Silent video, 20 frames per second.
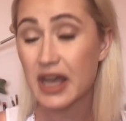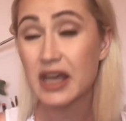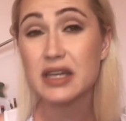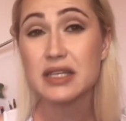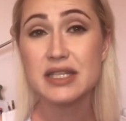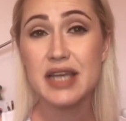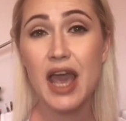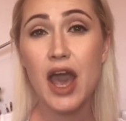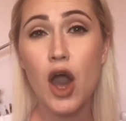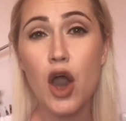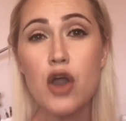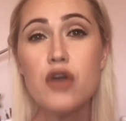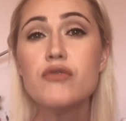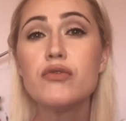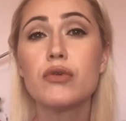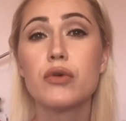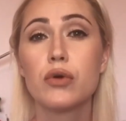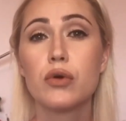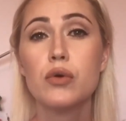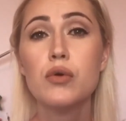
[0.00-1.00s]
So yeah,
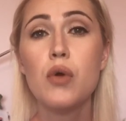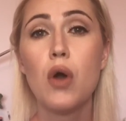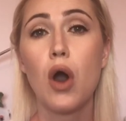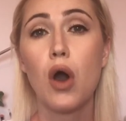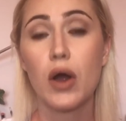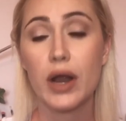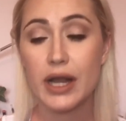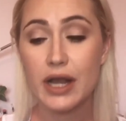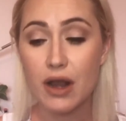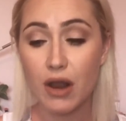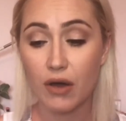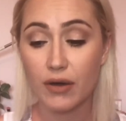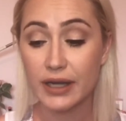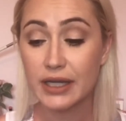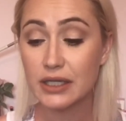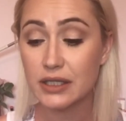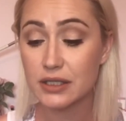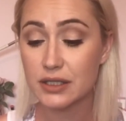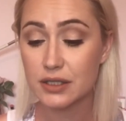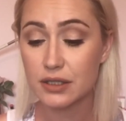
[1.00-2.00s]
overall, I
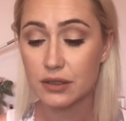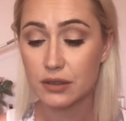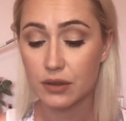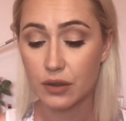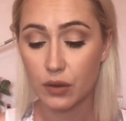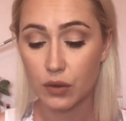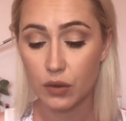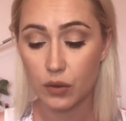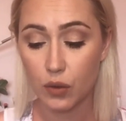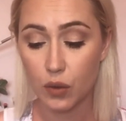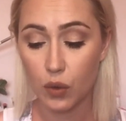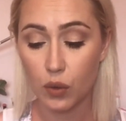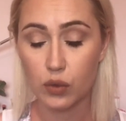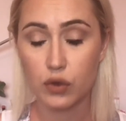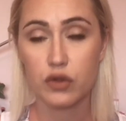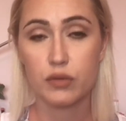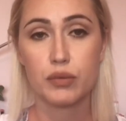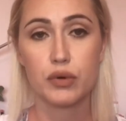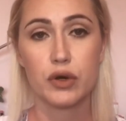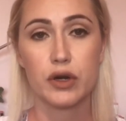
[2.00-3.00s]
liked all of
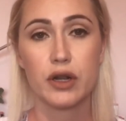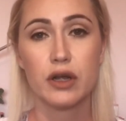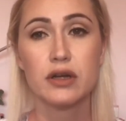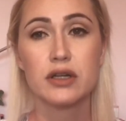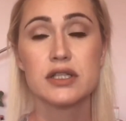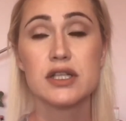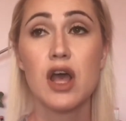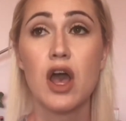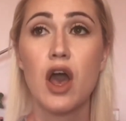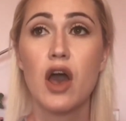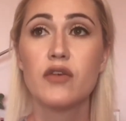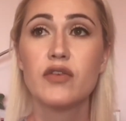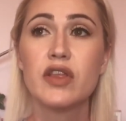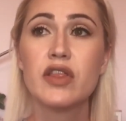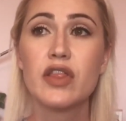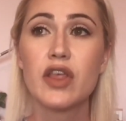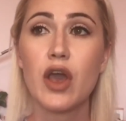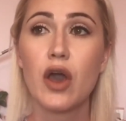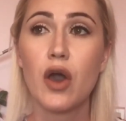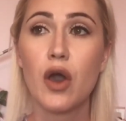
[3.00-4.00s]
the products. I think
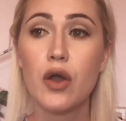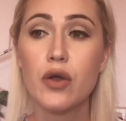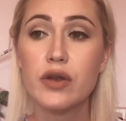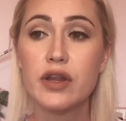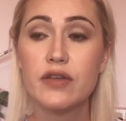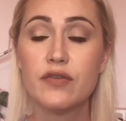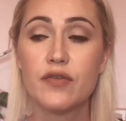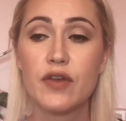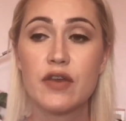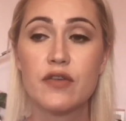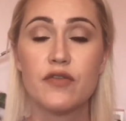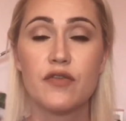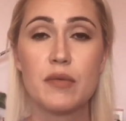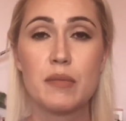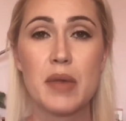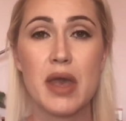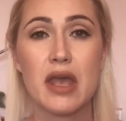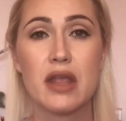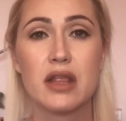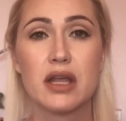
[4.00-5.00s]
the only thing for
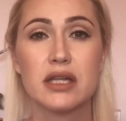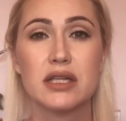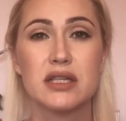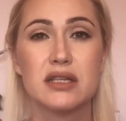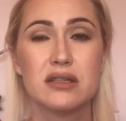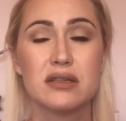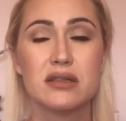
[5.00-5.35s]
me that